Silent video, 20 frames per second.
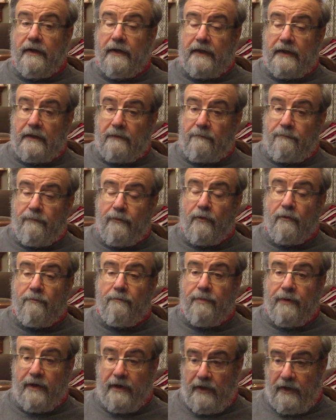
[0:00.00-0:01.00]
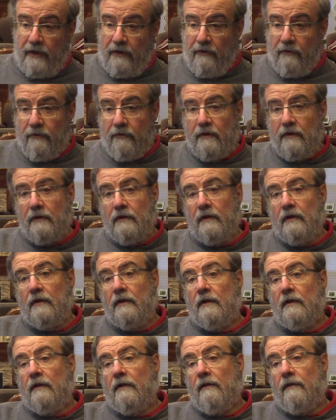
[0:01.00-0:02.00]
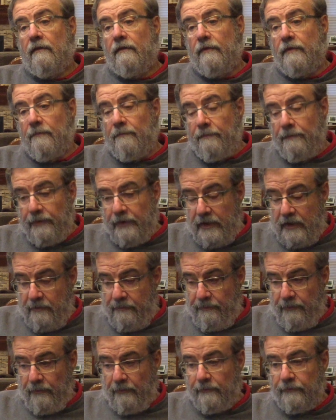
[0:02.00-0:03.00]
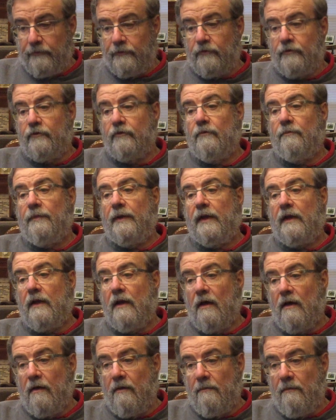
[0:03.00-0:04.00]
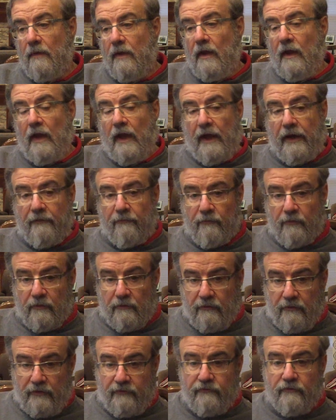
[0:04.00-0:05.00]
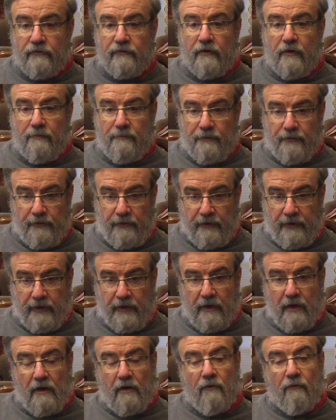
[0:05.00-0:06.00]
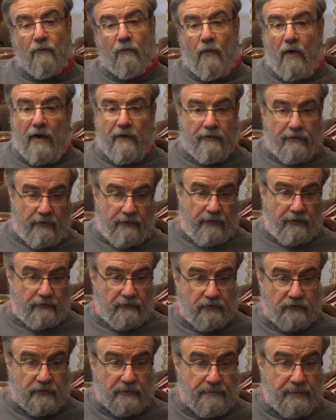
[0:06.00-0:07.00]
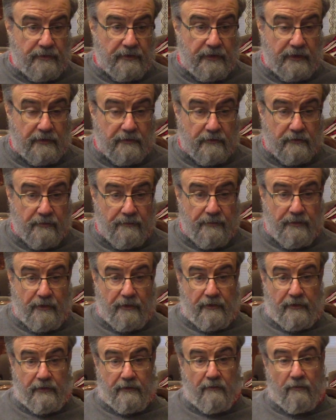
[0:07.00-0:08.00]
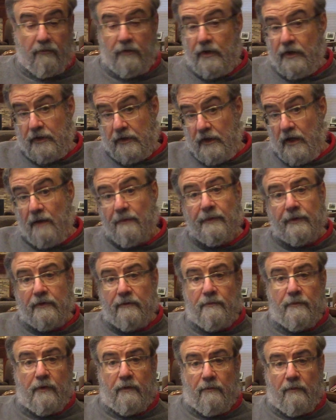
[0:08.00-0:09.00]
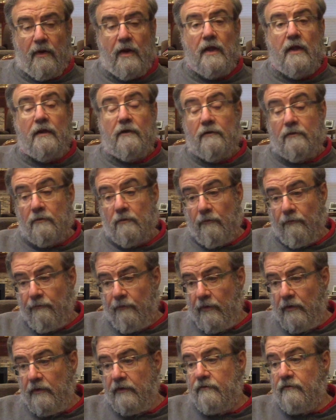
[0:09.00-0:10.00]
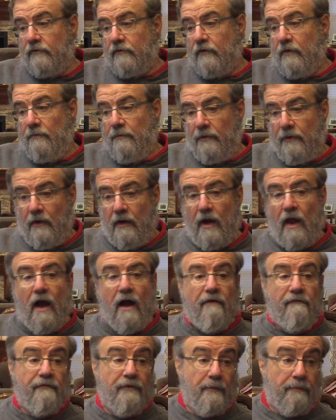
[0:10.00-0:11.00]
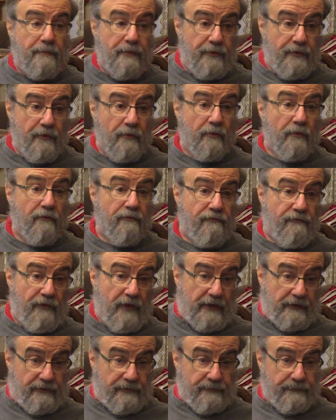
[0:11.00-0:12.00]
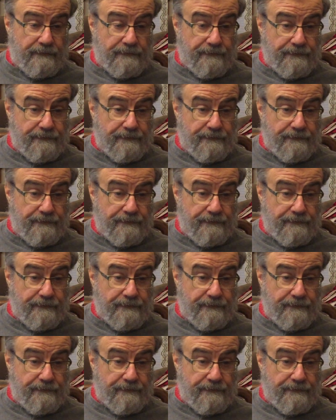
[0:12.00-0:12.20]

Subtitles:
it prepared the people to become a religious community rather than just a political community or an economic community, to a religious community of the pure faith,